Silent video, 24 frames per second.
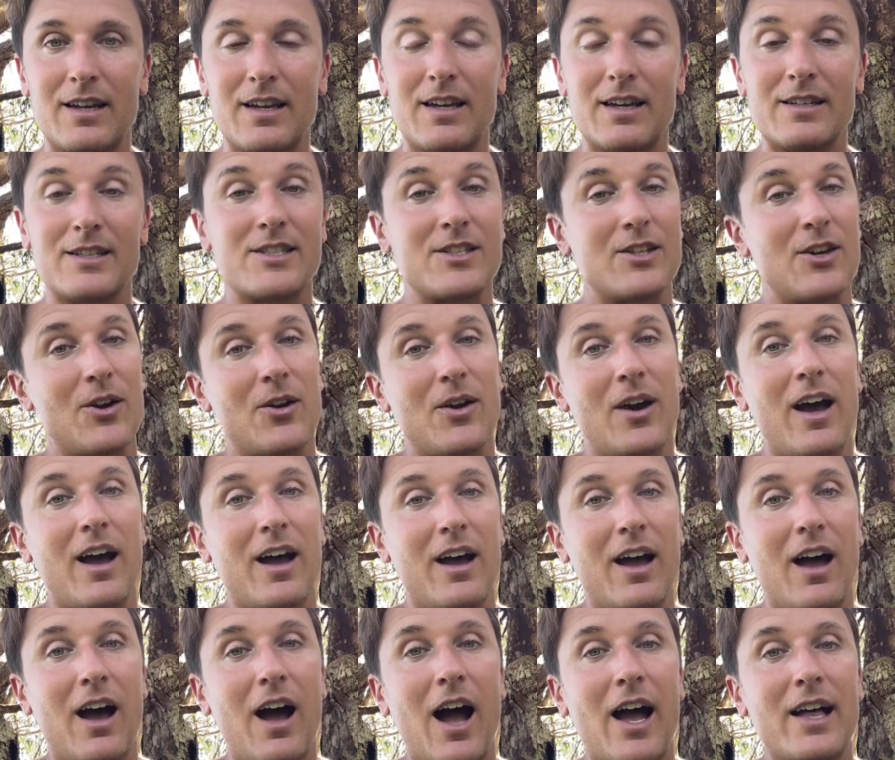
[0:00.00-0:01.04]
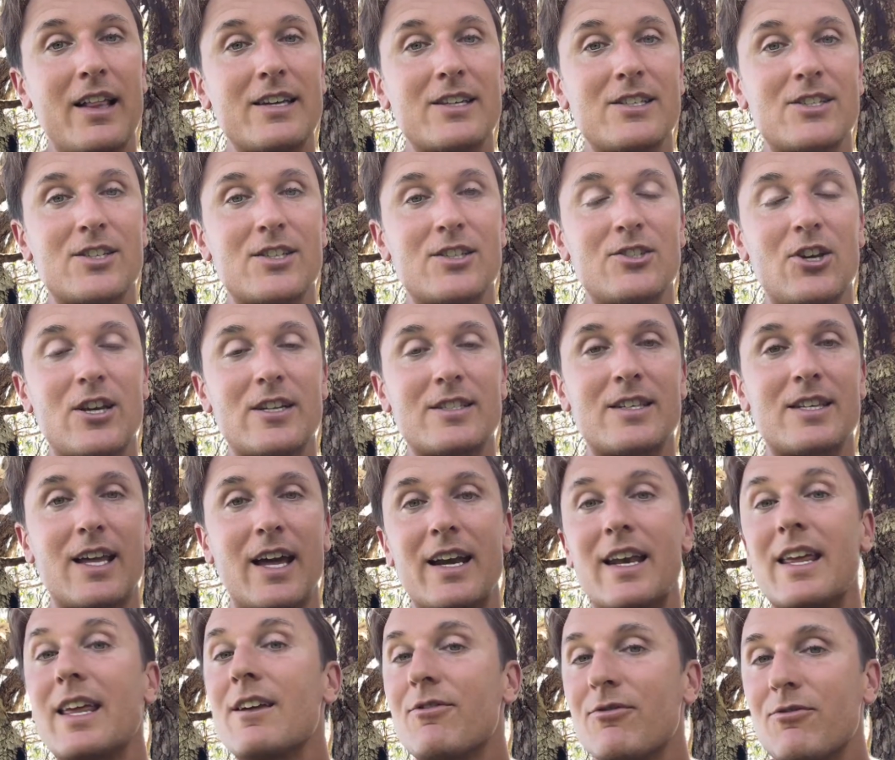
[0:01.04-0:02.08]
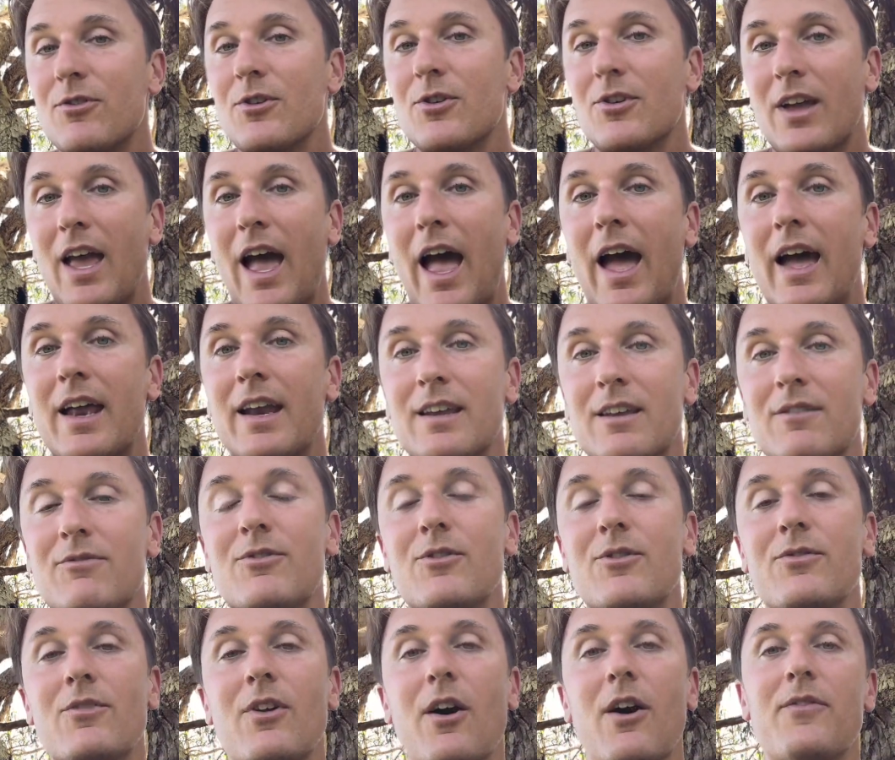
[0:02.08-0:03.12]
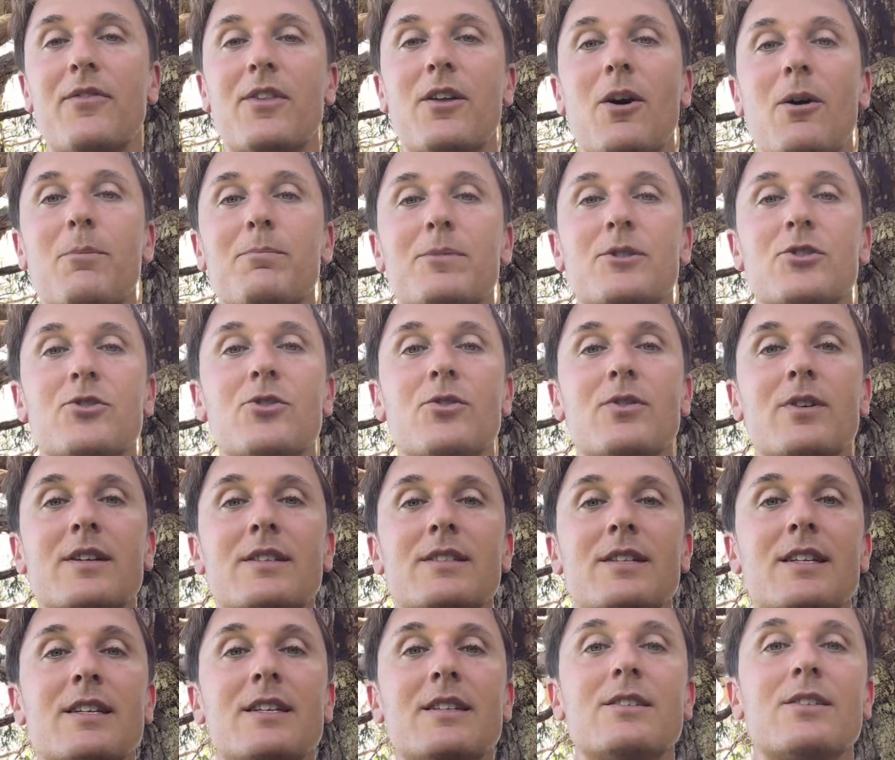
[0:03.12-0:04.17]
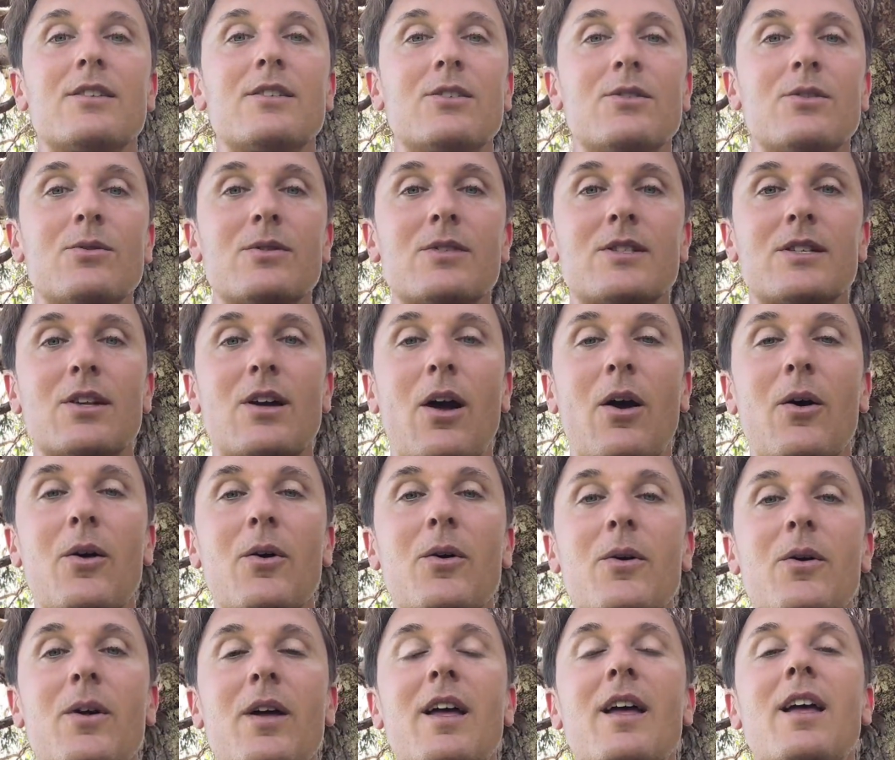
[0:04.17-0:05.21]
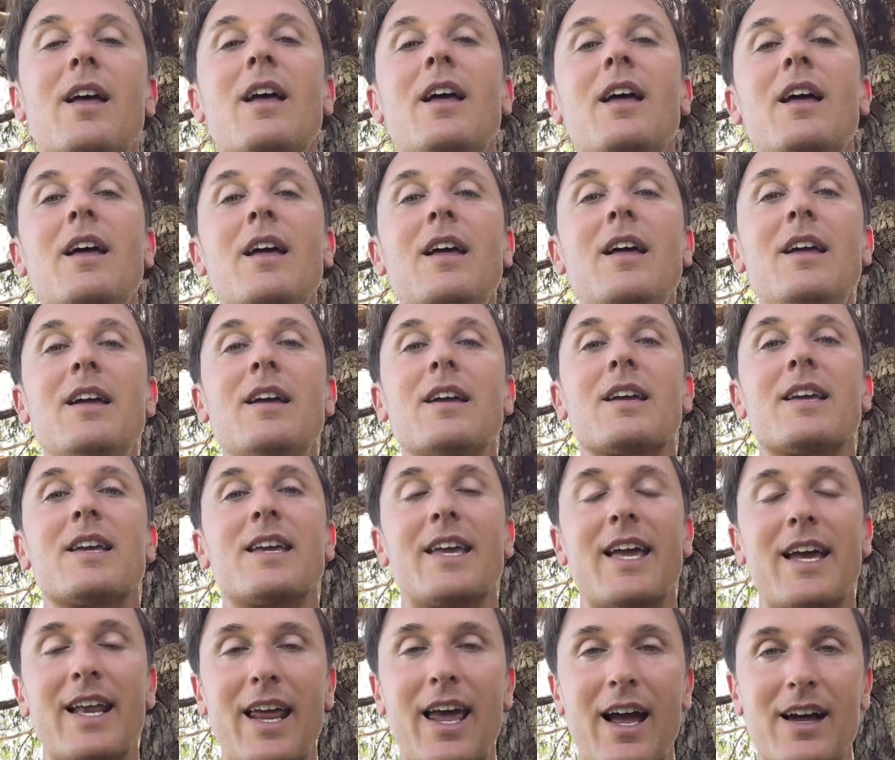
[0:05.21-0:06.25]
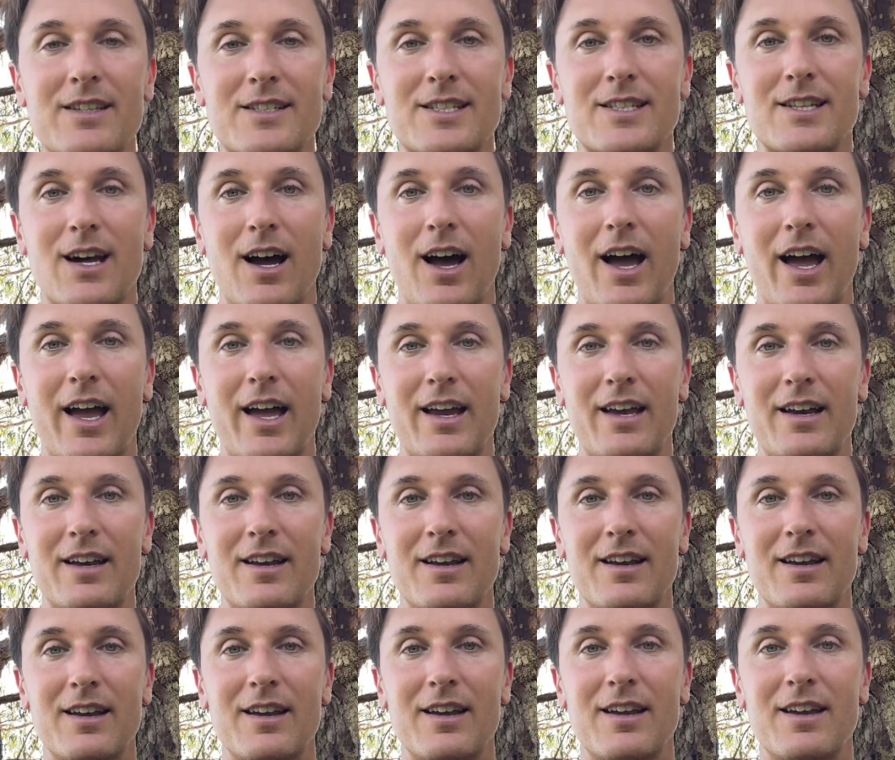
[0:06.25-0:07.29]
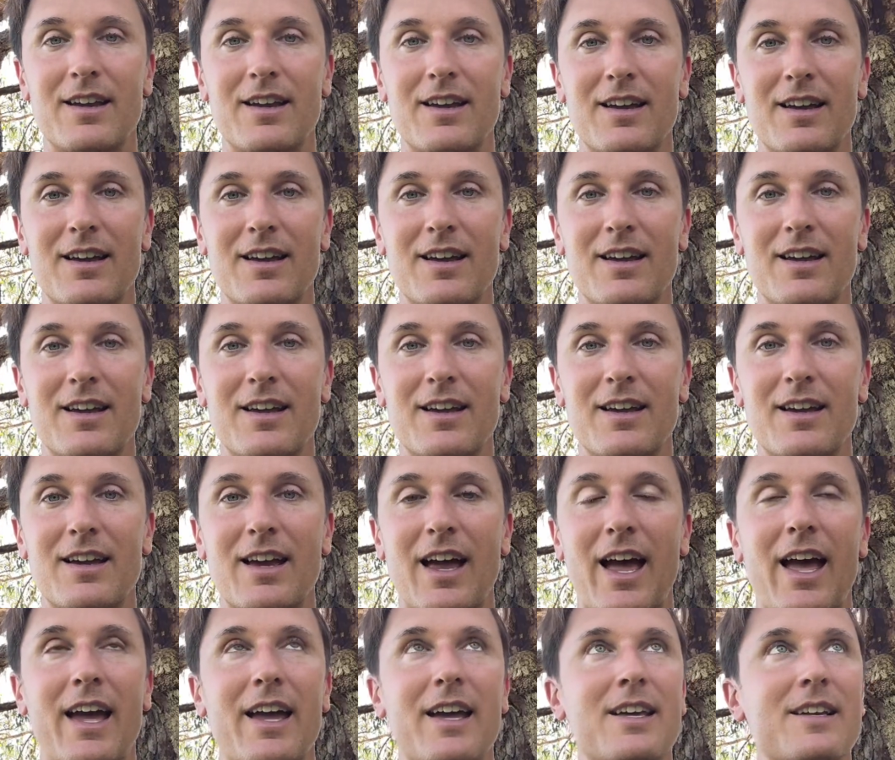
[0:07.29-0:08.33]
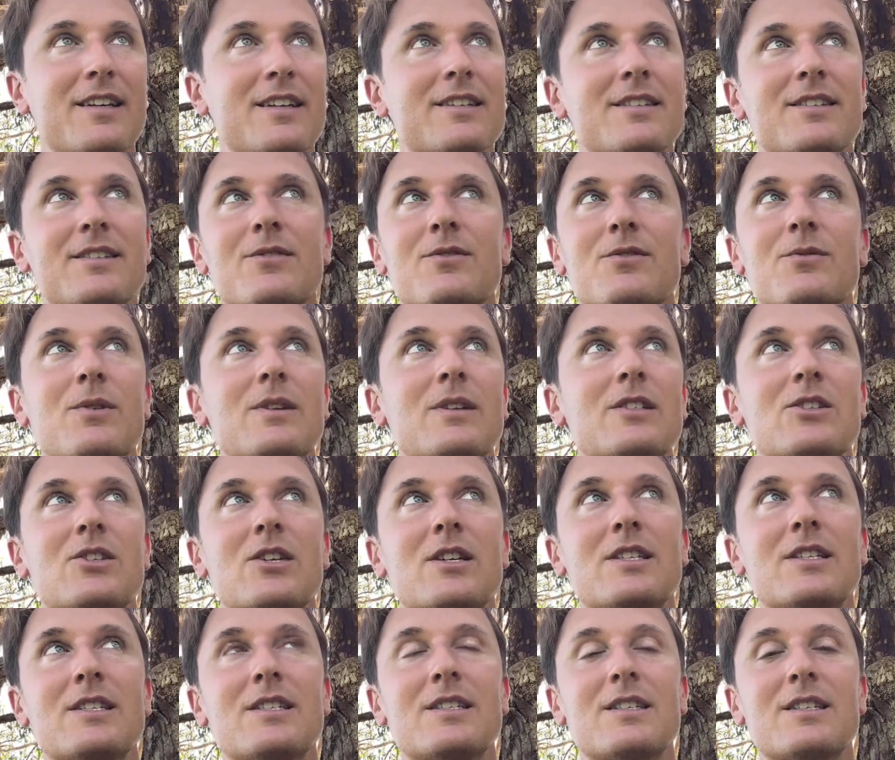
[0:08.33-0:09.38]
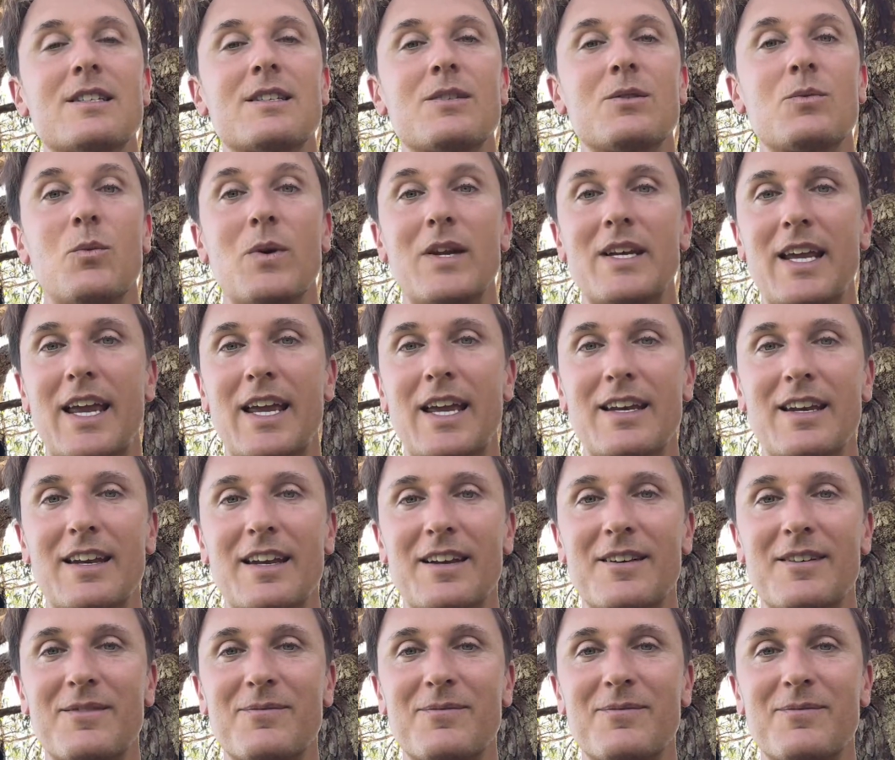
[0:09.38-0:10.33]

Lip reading: So I highly suggest that if you can, if you've got the opportunity to do so, get outside. And we need it.